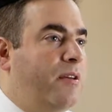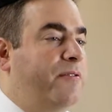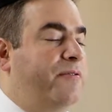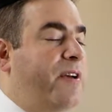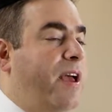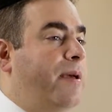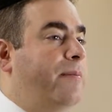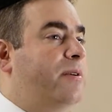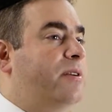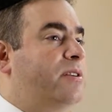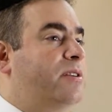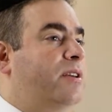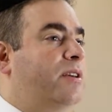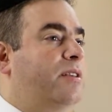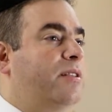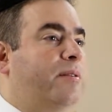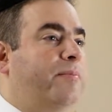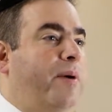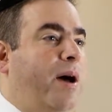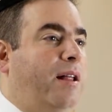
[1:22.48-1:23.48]

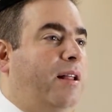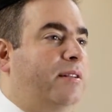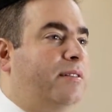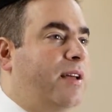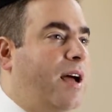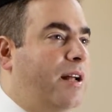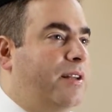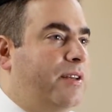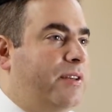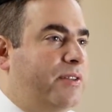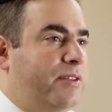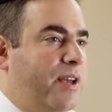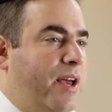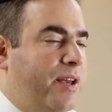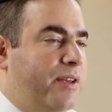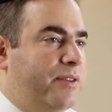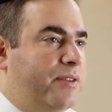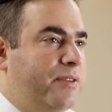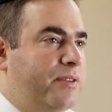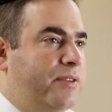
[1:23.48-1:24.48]
Famously, the Baal HaTanya
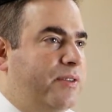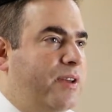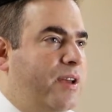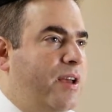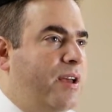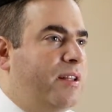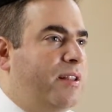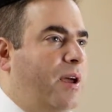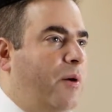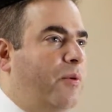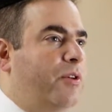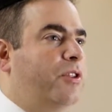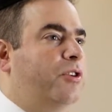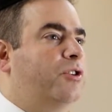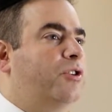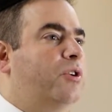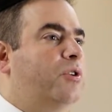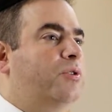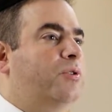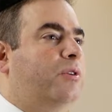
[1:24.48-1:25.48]
says that when the
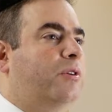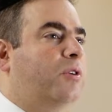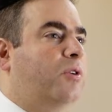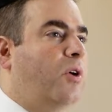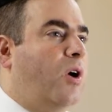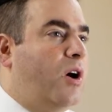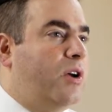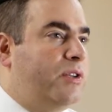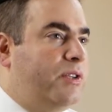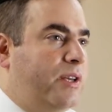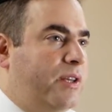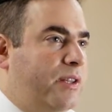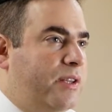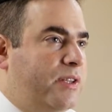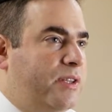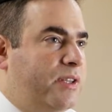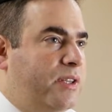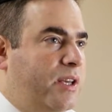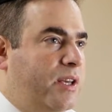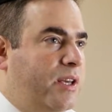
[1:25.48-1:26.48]
Jews were crossing
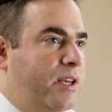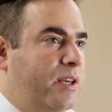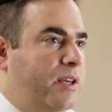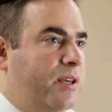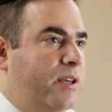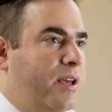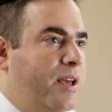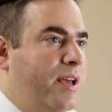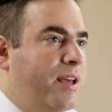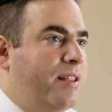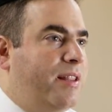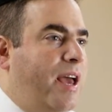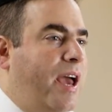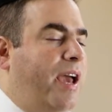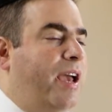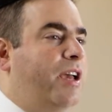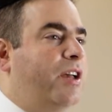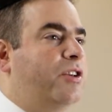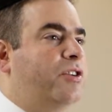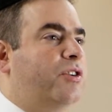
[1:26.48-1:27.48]
the sea, the
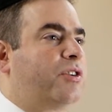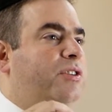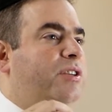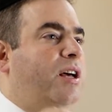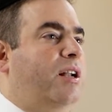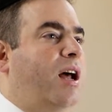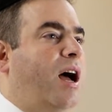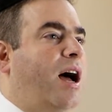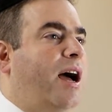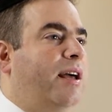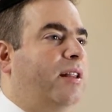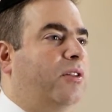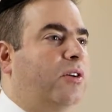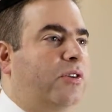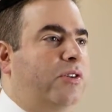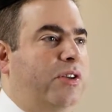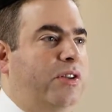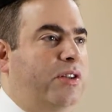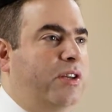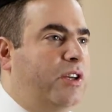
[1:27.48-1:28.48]
angels on high
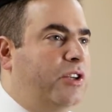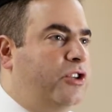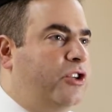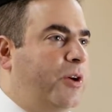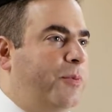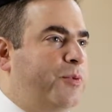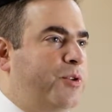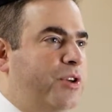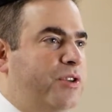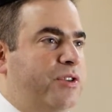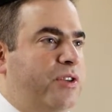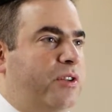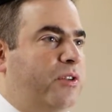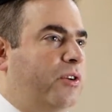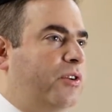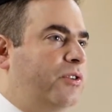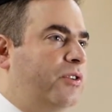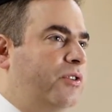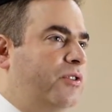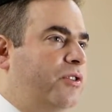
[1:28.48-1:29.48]
looked at the Egyptians and
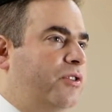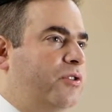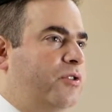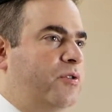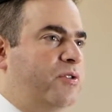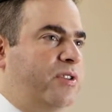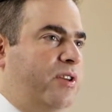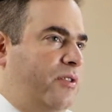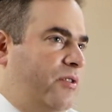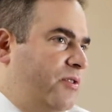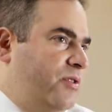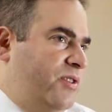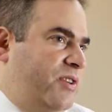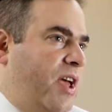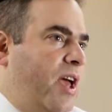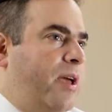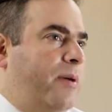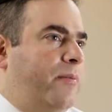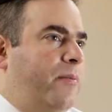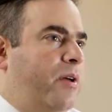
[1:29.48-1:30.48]
looked at the Jews and said they're the
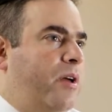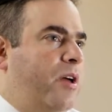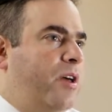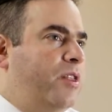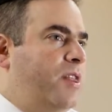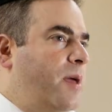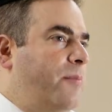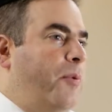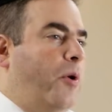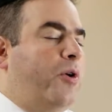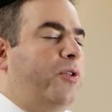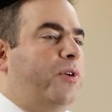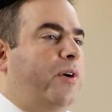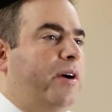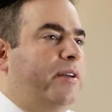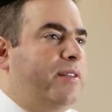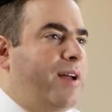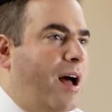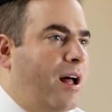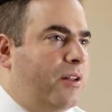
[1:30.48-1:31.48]
same. They both
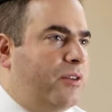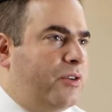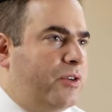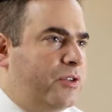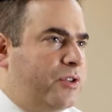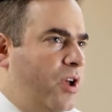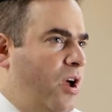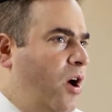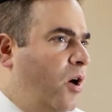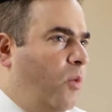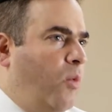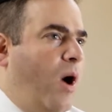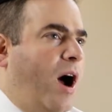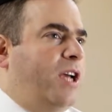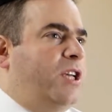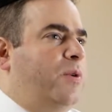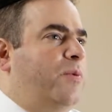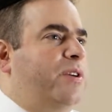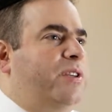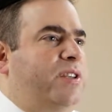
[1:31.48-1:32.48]
are idolaters.
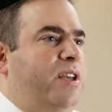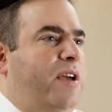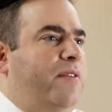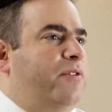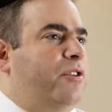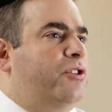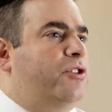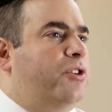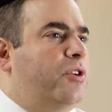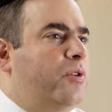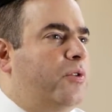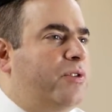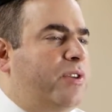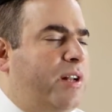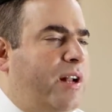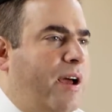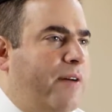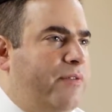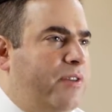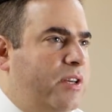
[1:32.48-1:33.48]
Why should we save the Jews
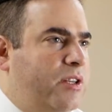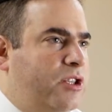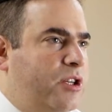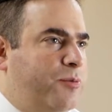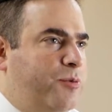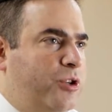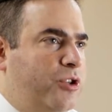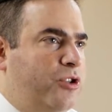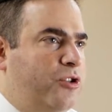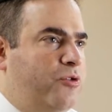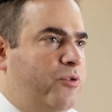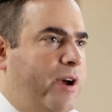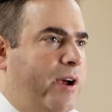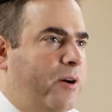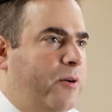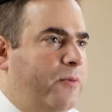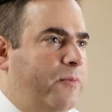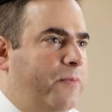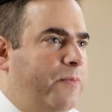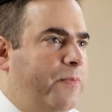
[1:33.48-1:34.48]
and have the Egyptians
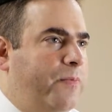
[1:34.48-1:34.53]
drown?